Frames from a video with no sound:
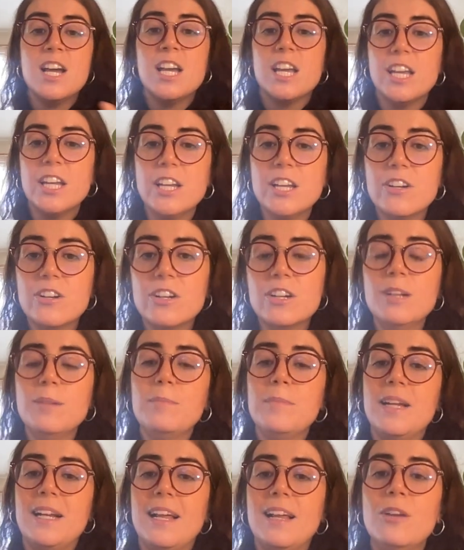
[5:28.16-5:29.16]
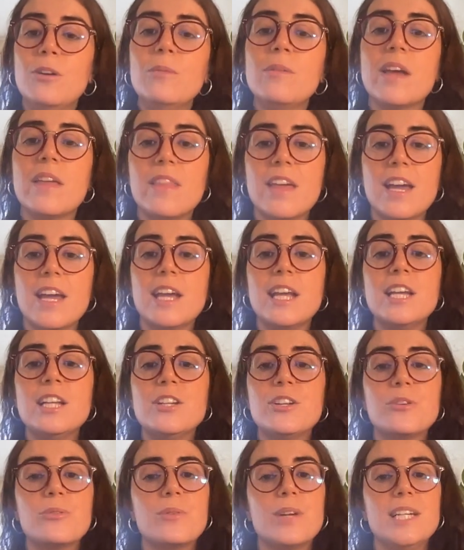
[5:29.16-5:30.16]
Here, Bela-Lobedde
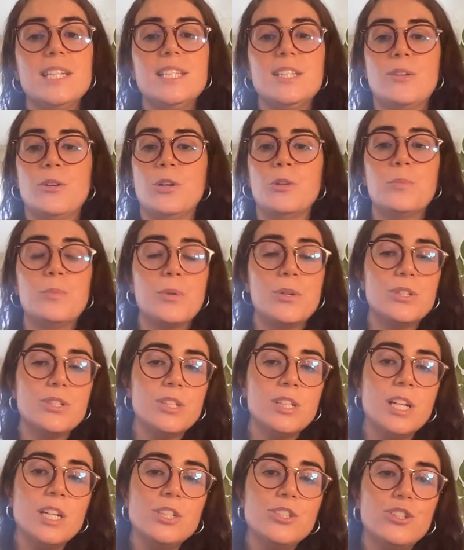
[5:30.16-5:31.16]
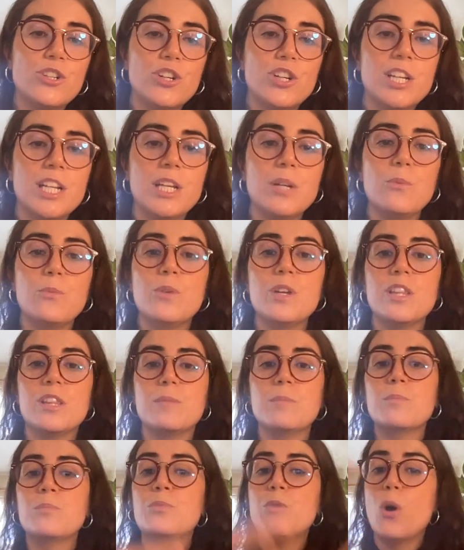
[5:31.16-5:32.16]
integrates her personal journey with
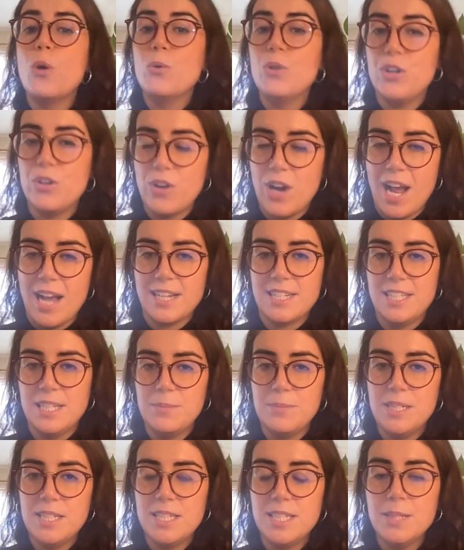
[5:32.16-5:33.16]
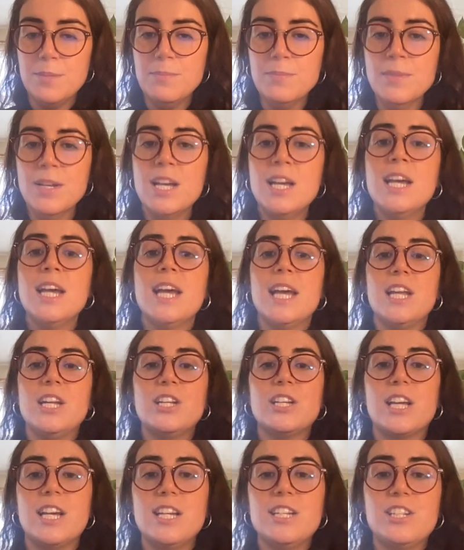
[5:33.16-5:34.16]
broader activism,
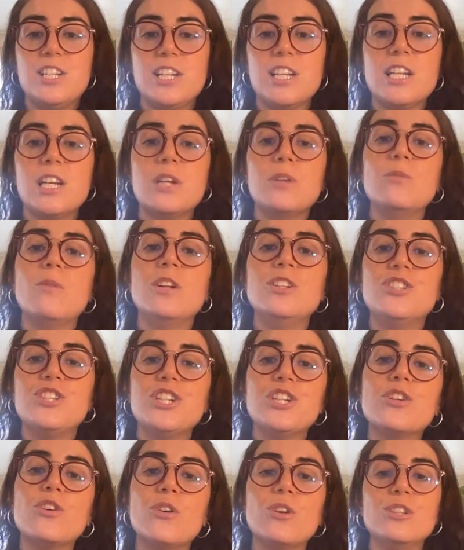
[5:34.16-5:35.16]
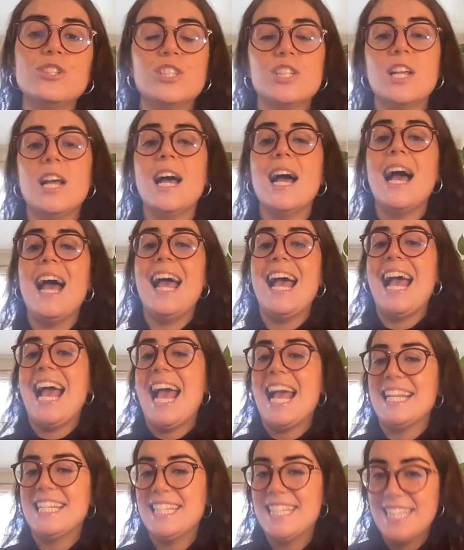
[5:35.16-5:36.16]
engaging in what she calls
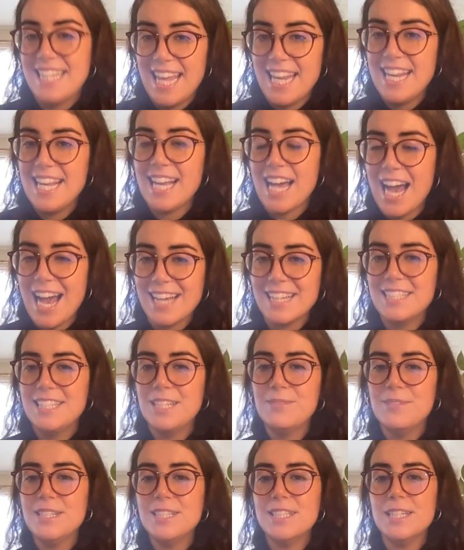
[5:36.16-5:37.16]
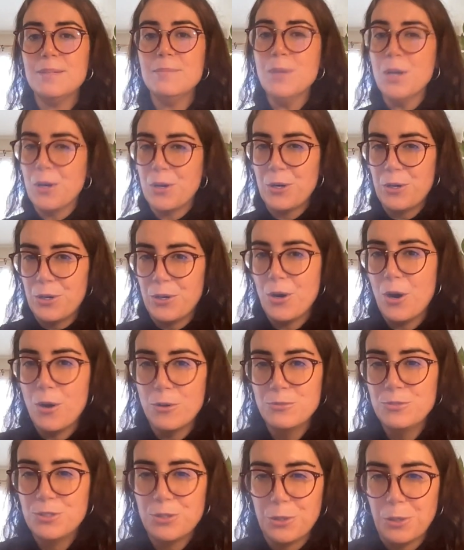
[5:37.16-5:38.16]
aesthetic activism, her
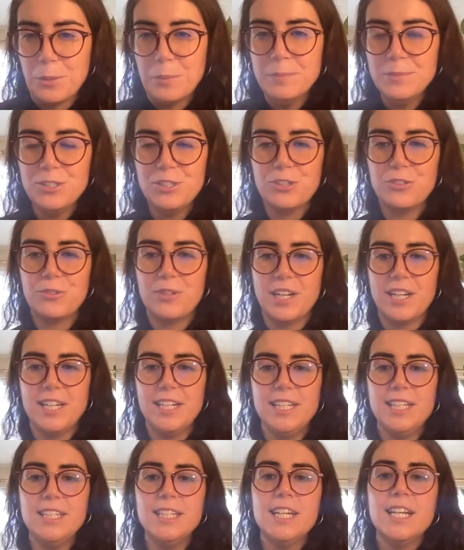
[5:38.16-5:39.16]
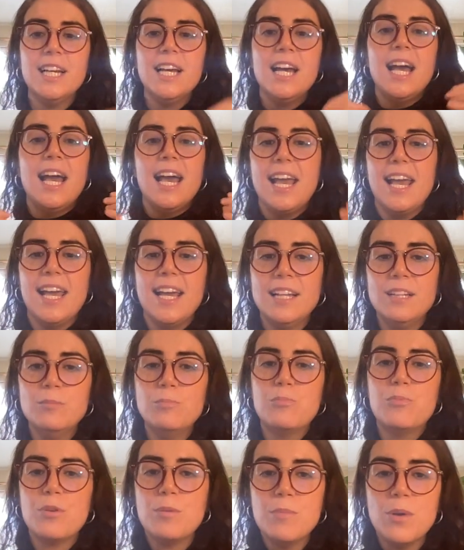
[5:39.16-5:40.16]
own term, she created it, and
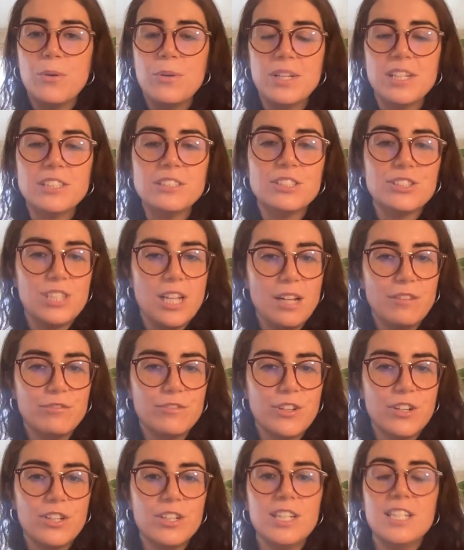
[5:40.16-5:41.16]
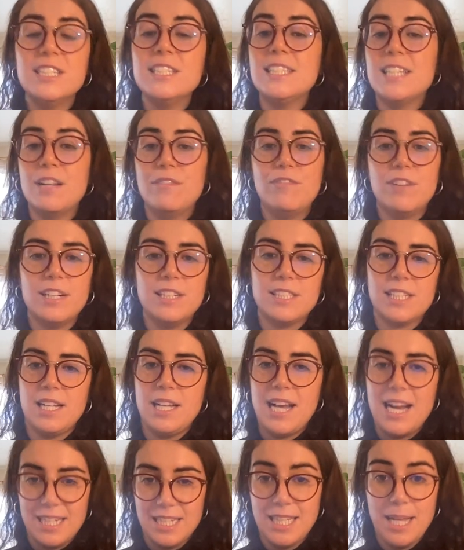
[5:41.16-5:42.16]
promoting self-care and
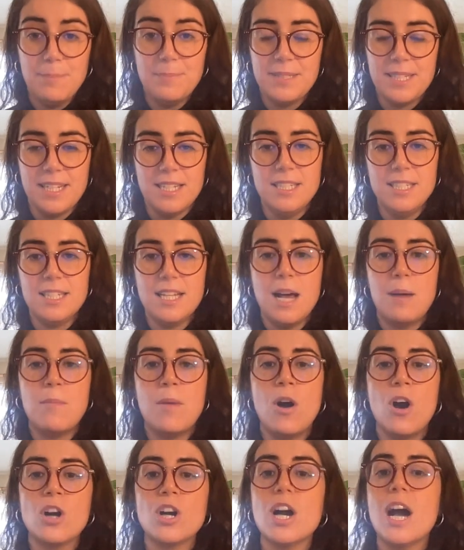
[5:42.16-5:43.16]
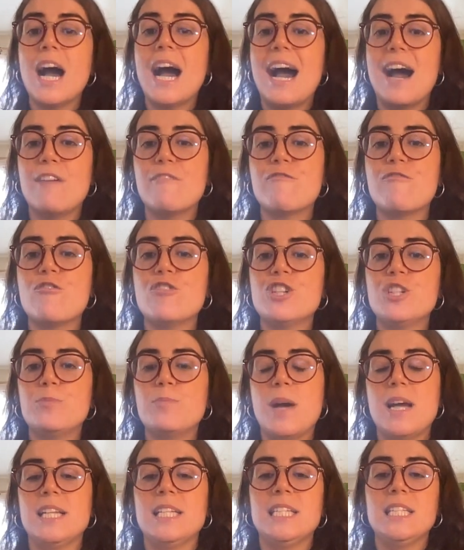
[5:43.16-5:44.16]
self-acceptance among
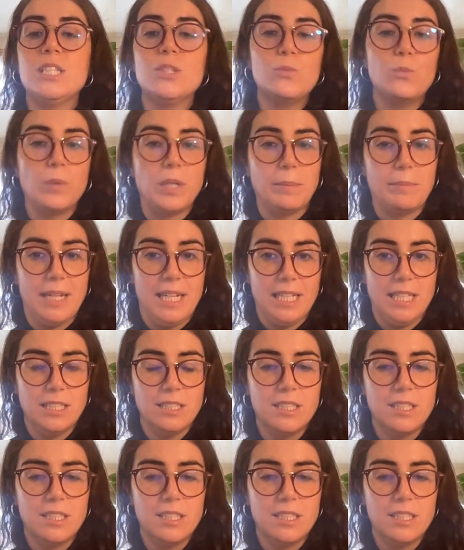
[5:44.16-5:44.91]
Afro-Spanish women.